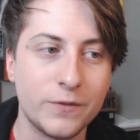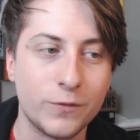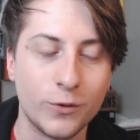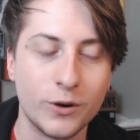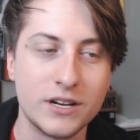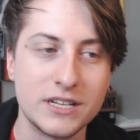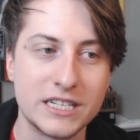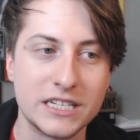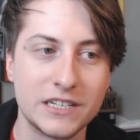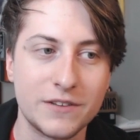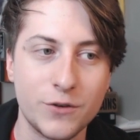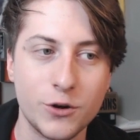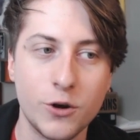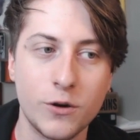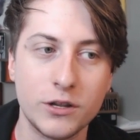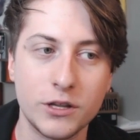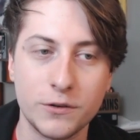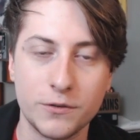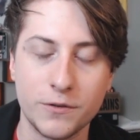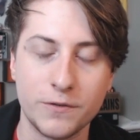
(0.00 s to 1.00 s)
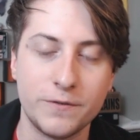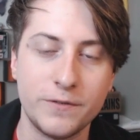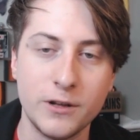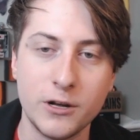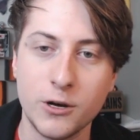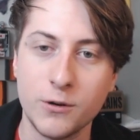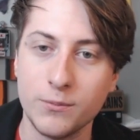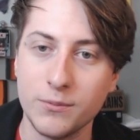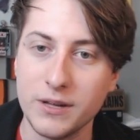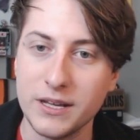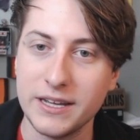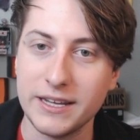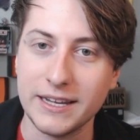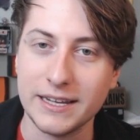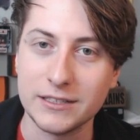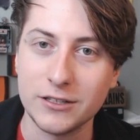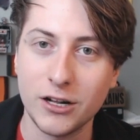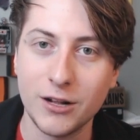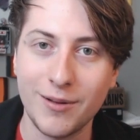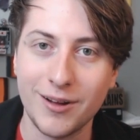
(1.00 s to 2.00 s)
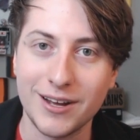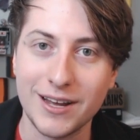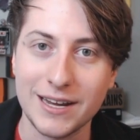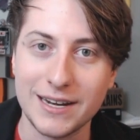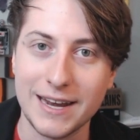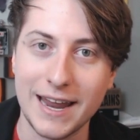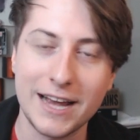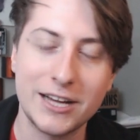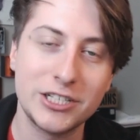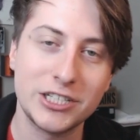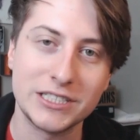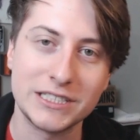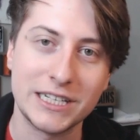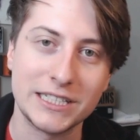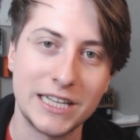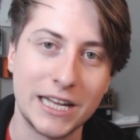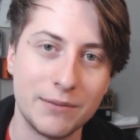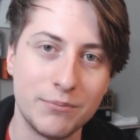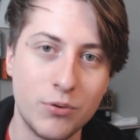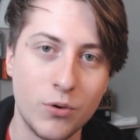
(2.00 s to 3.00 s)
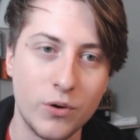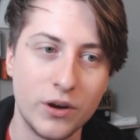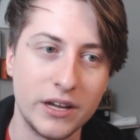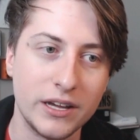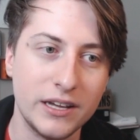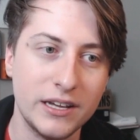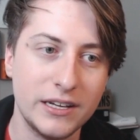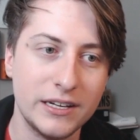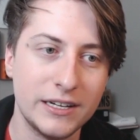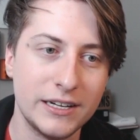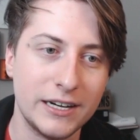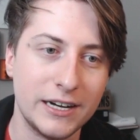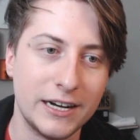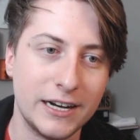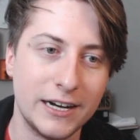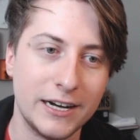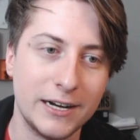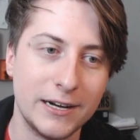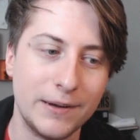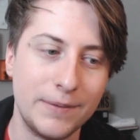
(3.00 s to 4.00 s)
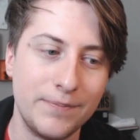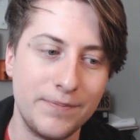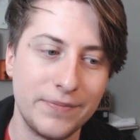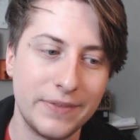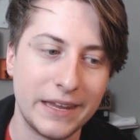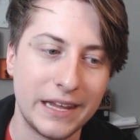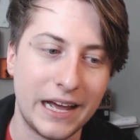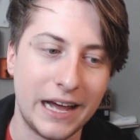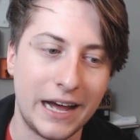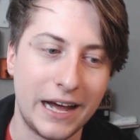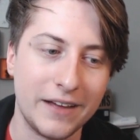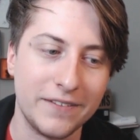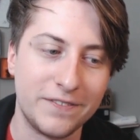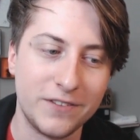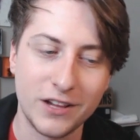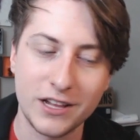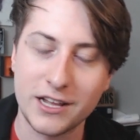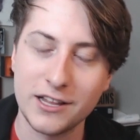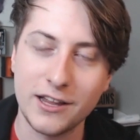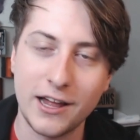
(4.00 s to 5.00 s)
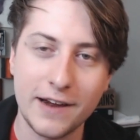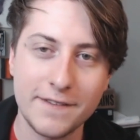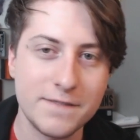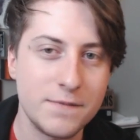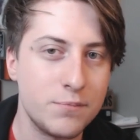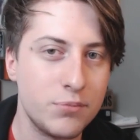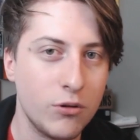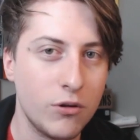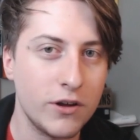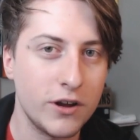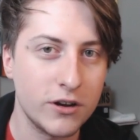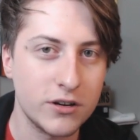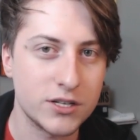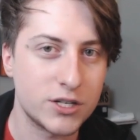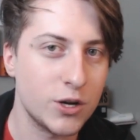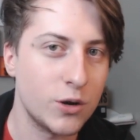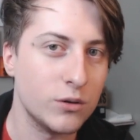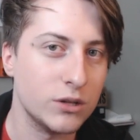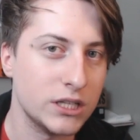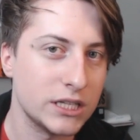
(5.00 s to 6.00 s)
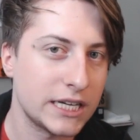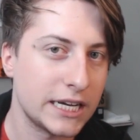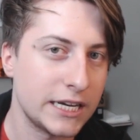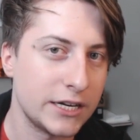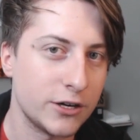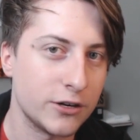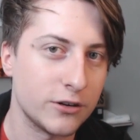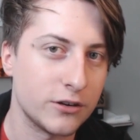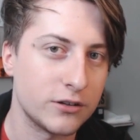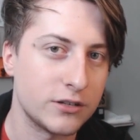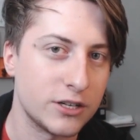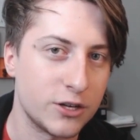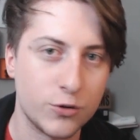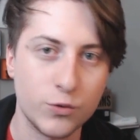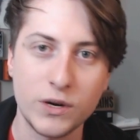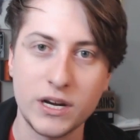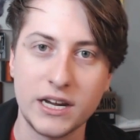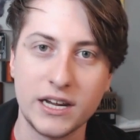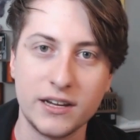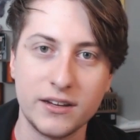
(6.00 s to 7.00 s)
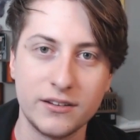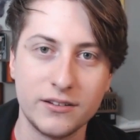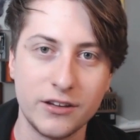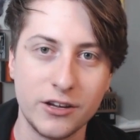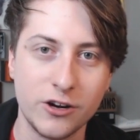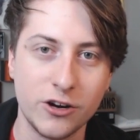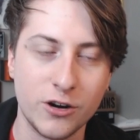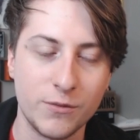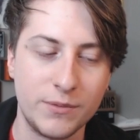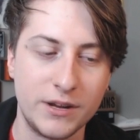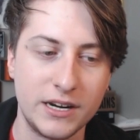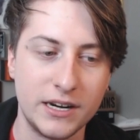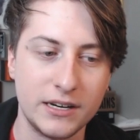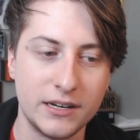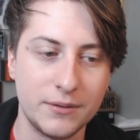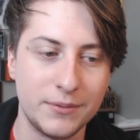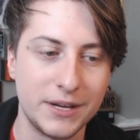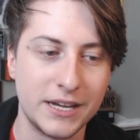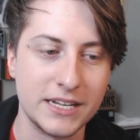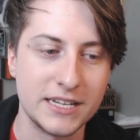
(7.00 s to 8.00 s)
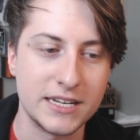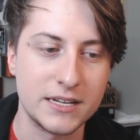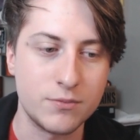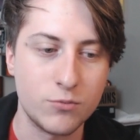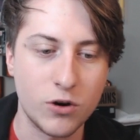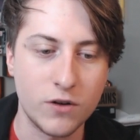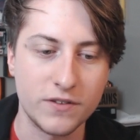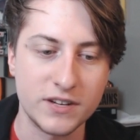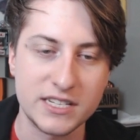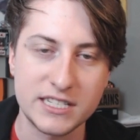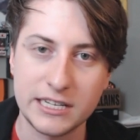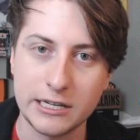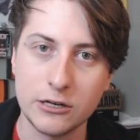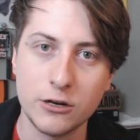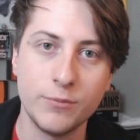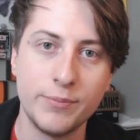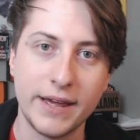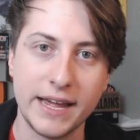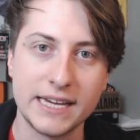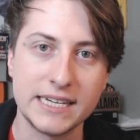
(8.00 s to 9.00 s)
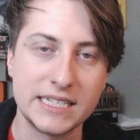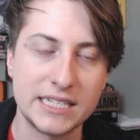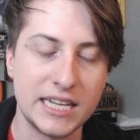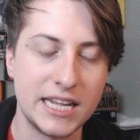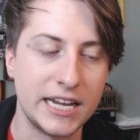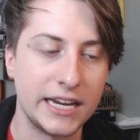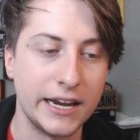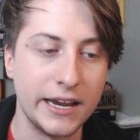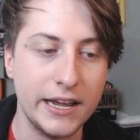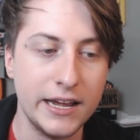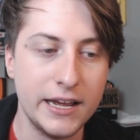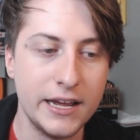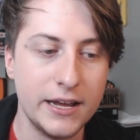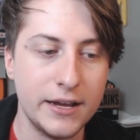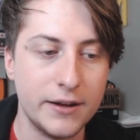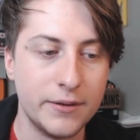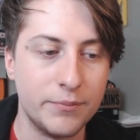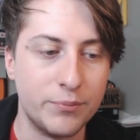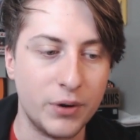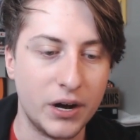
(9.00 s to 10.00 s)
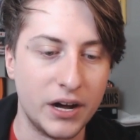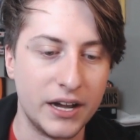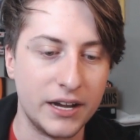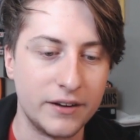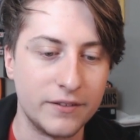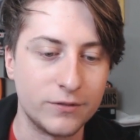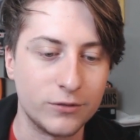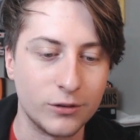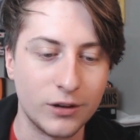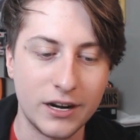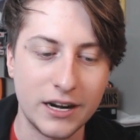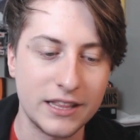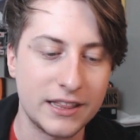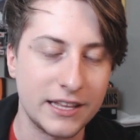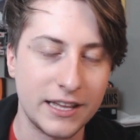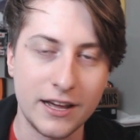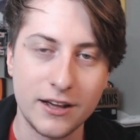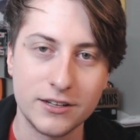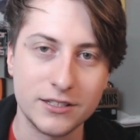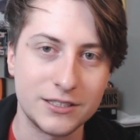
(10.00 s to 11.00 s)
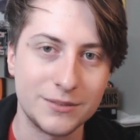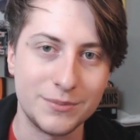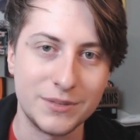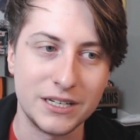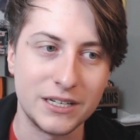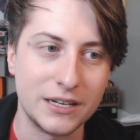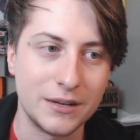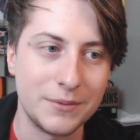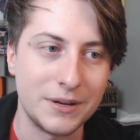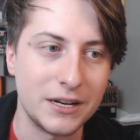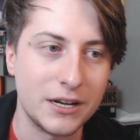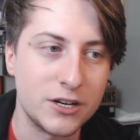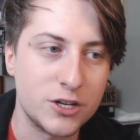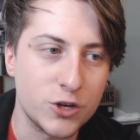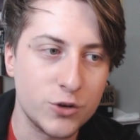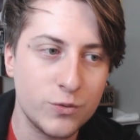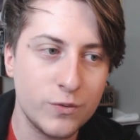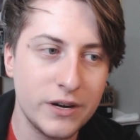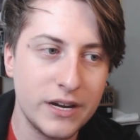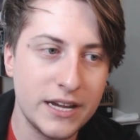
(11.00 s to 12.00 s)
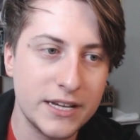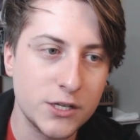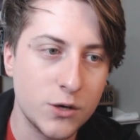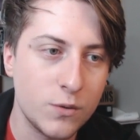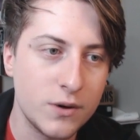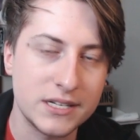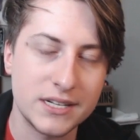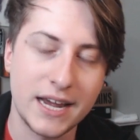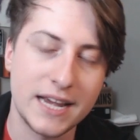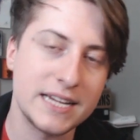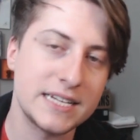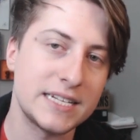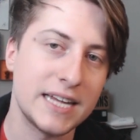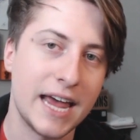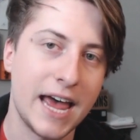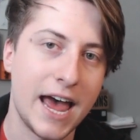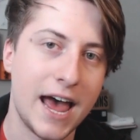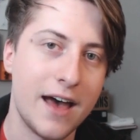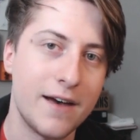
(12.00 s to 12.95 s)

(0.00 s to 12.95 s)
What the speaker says: for instance, if you go in there for film, it's all about connections at that point. I feel like a lot of employers don't look at your degree, you know what I mean? Because it's more of a skill-based thing. But for anything else, I mean, a degree is always nice to